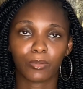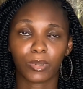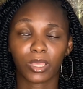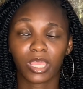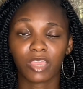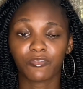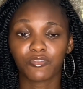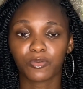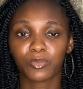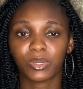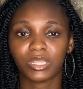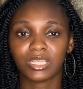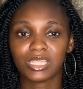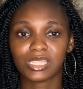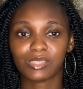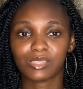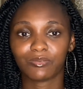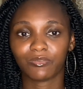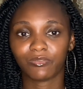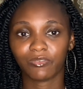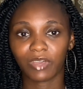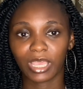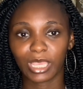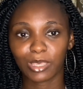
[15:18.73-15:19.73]
Like everybody's
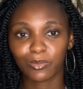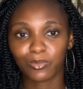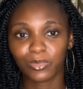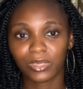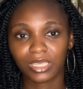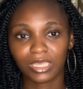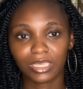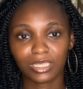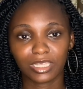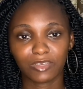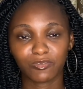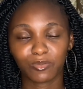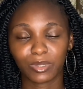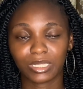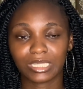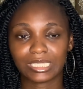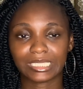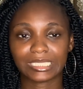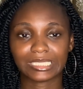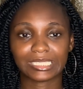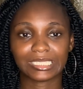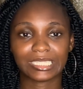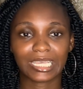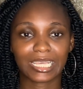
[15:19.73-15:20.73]
vibing, everybody's
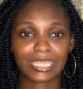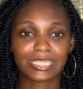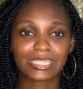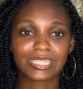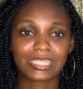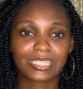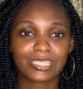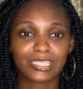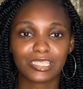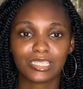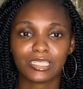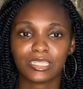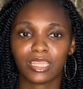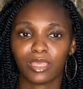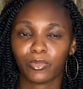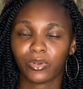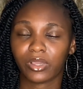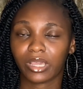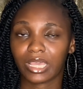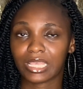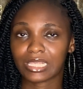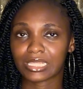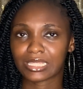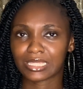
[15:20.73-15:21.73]
dancing,
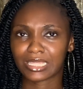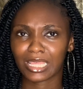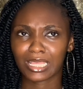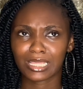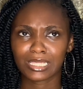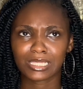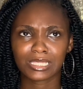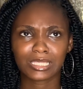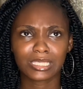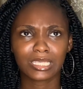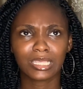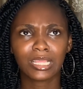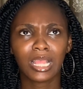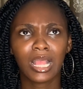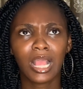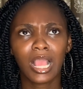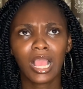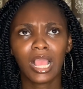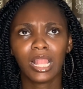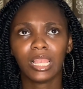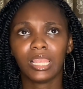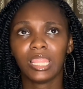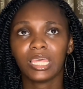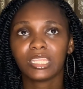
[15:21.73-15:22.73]
Ebuka's dancing,
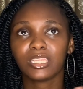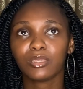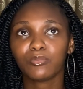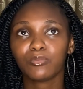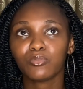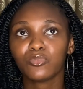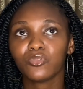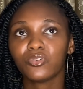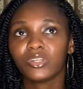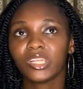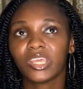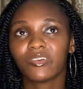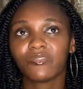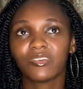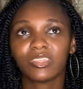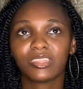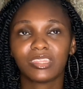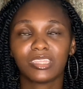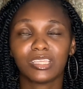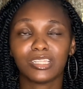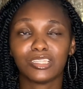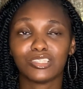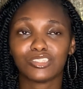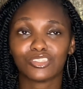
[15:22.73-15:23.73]
like the mood,
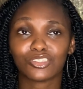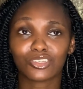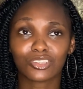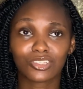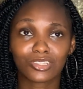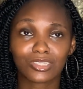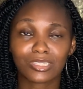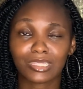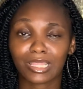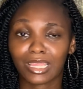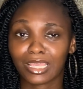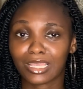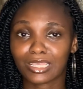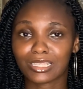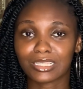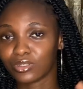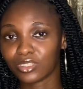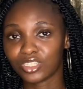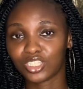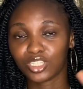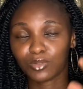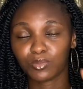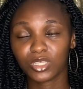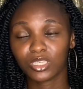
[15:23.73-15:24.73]
everything is just nice.
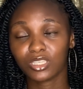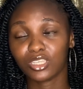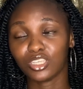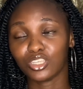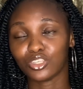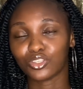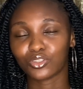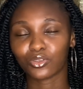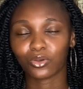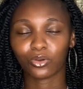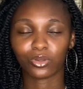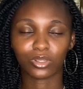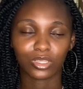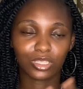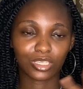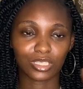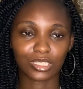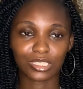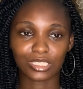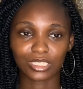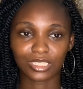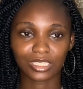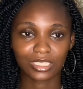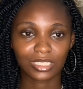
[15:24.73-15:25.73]
Jimmie is on
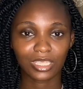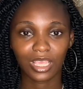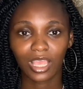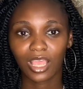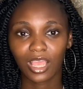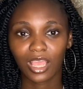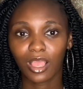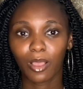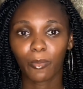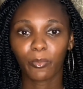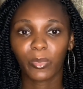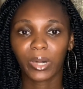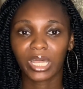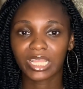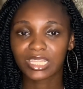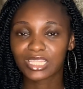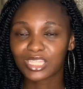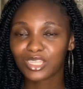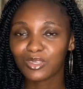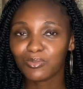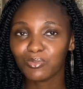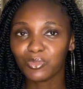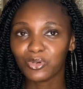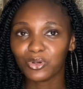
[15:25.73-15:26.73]
his
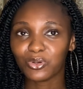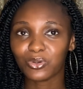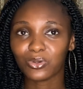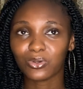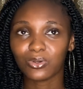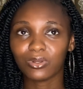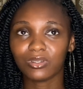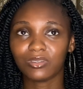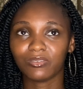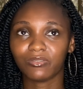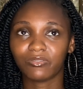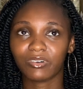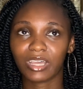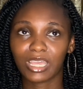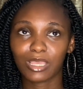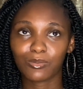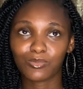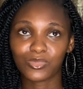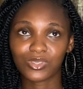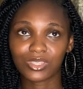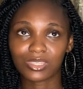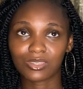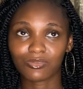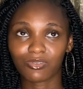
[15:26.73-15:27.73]
party mode, the vibe
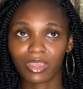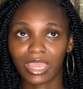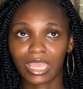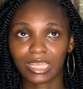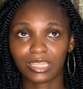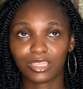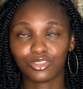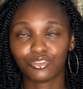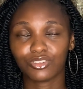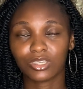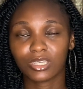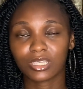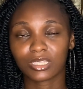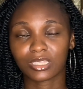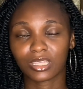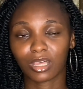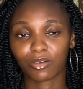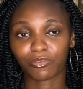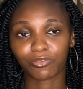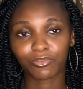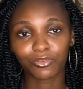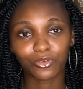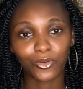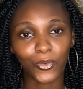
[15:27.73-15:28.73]
is right, the drinks are
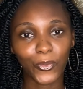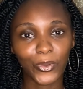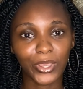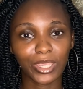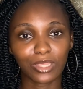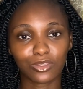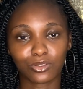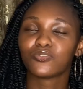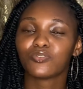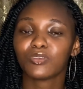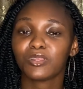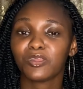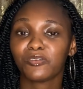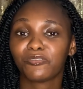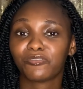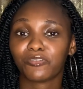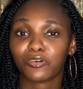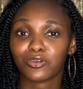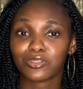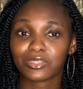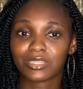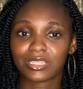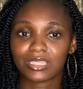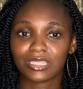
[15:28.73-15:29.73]
flowing. It's very
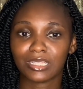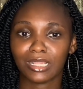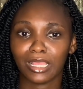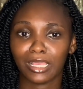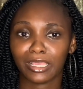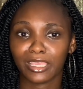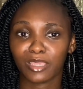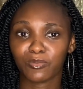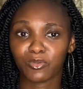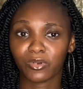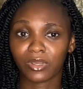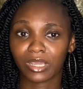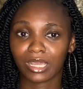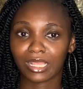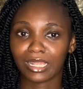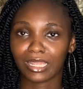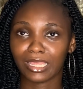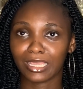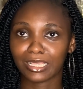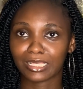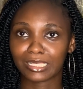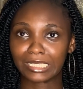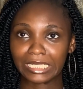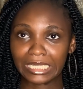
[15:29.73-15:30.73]
fun to see like Ebuka
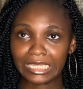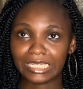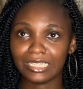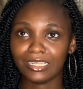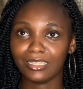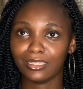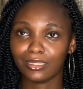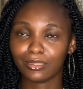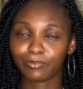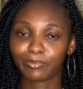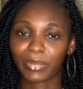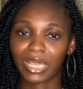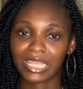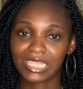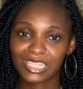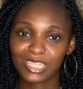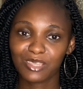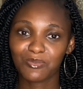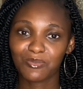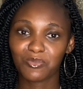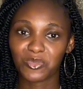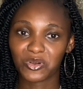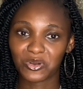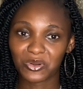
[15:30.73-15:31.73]
like in party
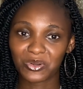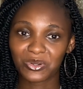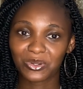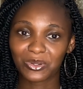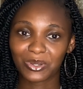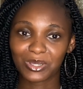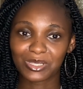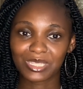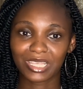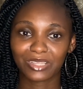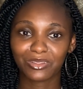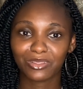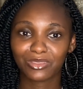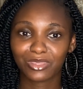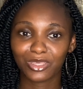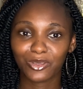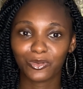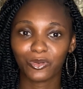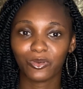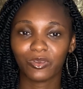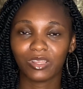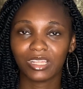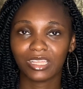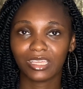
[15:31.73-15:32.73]
mode, because I don't think we
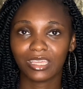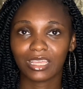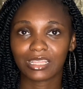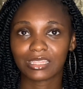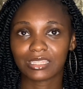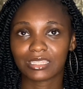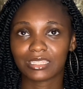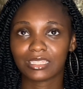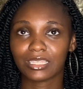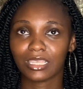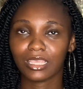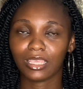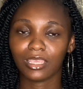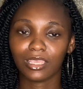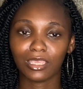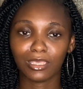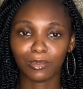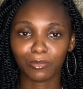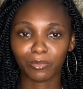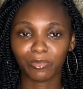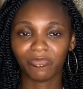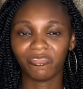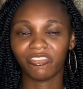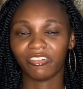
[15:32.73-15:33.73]
really get to see
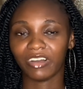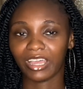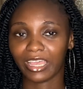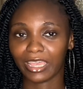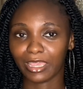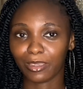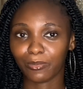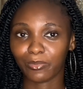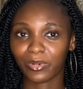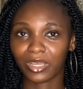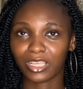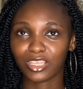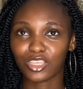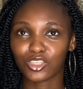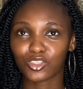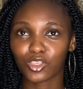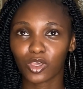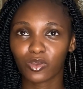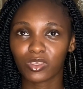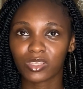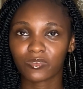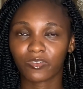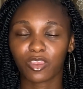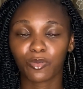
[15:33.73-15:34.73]
him vibe, and he's
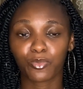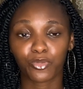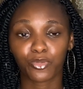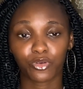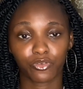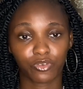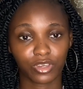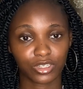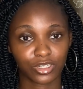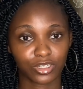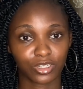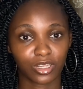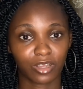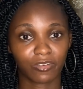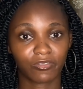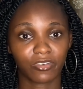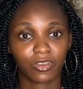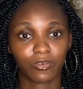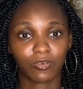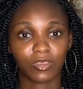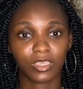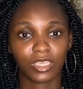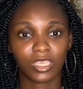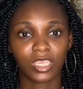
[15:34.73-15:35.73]
always very professional,
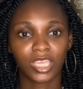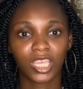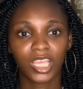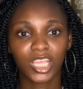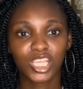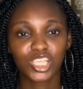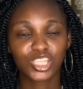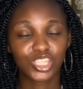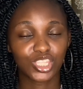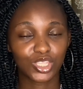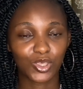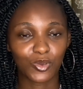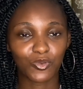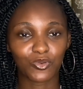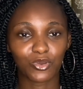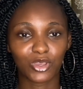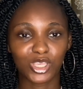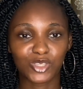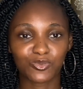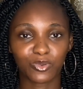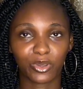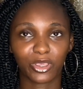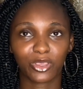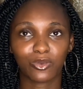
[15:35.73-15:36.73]
very serious,
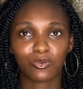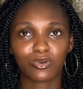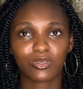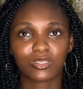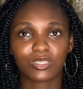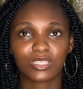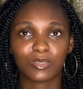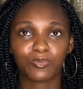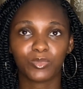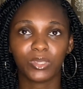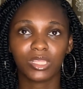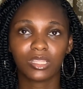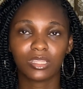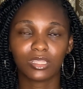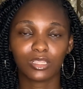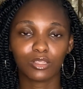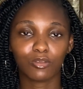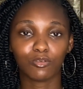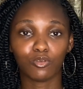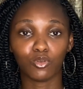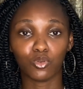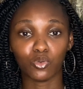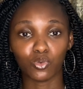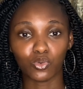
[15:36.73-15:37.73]
but he was a bit
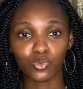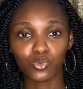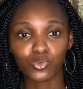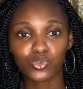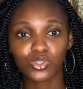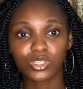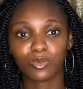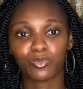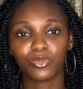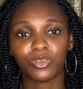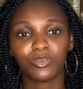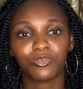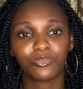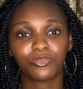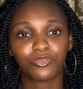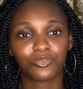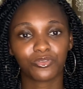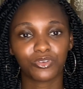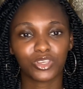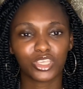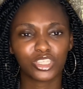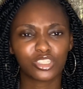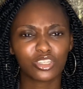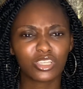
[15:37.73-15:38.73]
loose, a bit
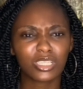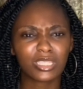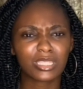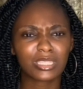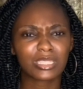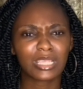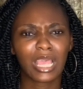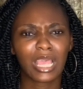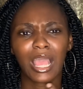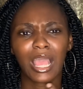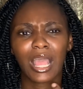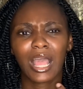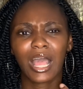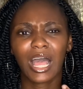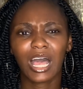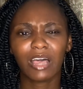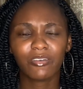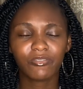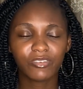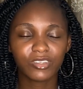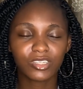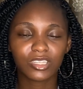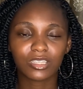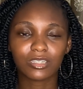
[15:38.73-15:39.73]
free, just
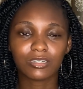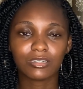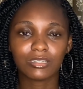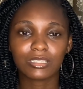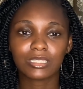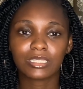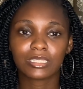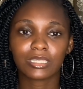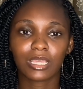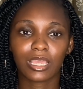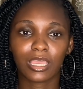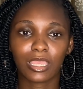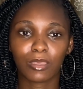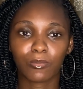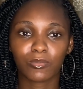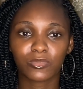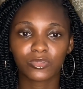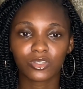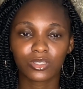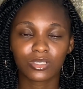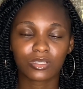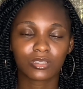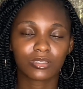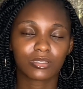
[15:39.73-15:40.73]
having a good time,
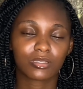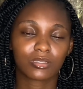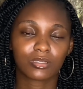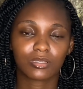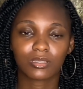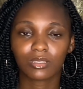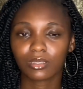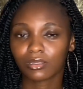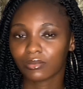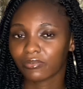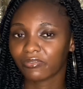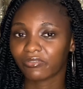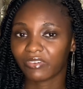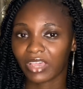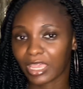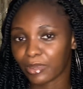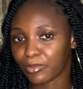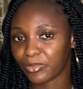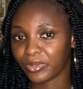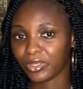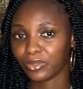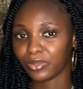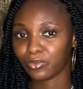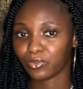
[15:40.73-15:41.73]
just
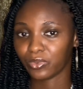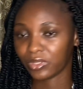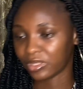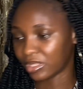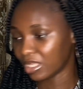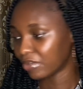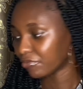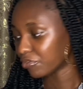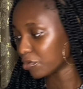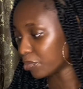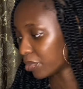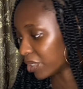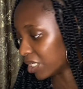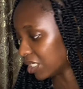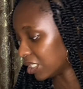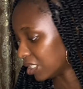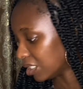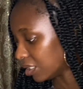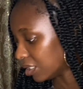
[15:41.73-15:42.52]
vibing with everybody.